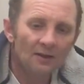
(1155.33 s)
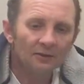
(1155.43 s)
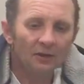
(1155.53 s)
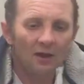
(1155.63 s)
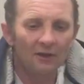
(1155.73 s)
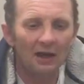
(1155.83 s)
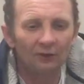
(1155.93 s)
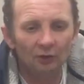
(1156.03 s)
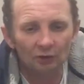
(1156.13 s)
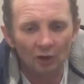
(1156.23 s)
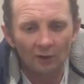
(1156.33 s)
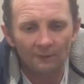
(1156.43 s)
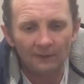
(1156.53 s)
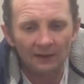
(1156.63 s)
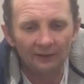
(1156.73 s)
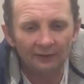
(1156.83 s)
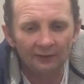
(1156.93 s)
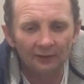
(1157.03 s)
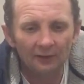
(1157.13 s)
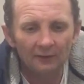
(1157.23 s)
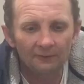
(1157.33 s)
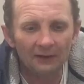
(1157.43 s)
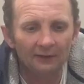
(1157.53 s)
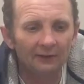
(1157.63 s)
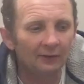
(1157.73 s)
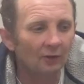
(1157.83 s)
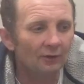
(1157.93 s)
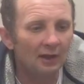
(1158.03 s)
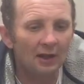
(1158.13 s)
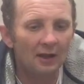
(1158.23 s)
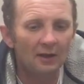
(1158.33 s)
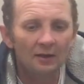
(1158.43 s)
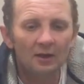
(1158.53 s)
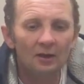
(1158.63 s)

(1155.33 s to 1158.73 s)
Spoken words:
You know, that sort of like fixes on there,